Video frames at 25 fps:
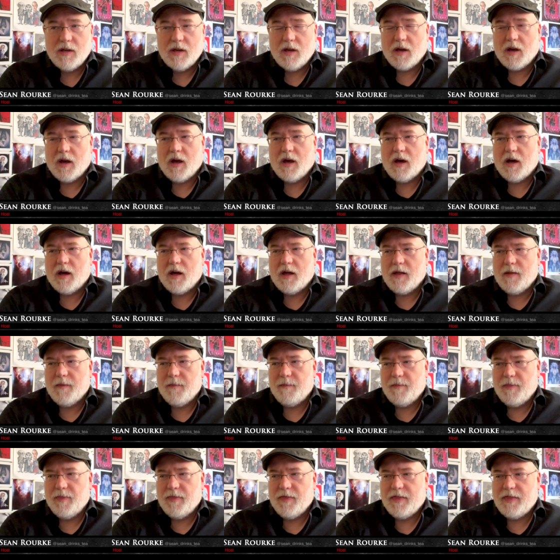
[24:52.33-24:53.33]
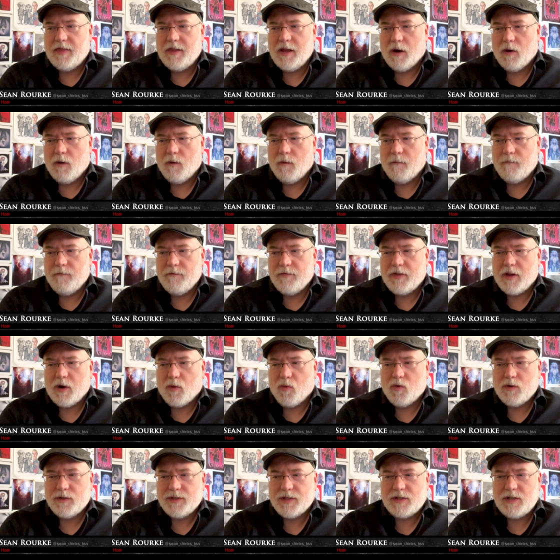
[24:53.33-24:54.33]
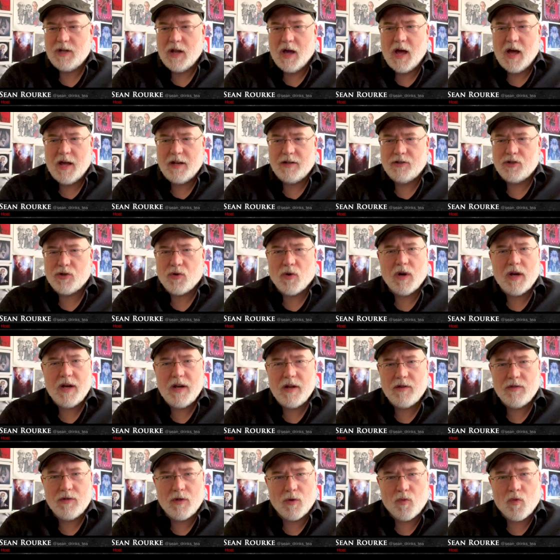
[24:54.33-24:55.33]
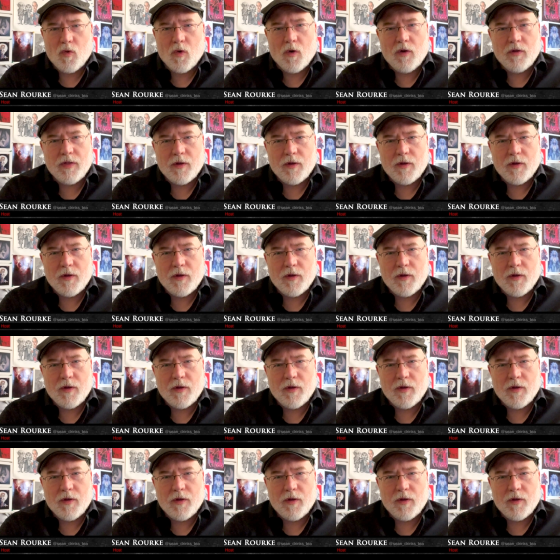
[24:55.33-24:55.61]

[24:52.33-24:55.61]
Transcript: Uh, there, there was not during the war.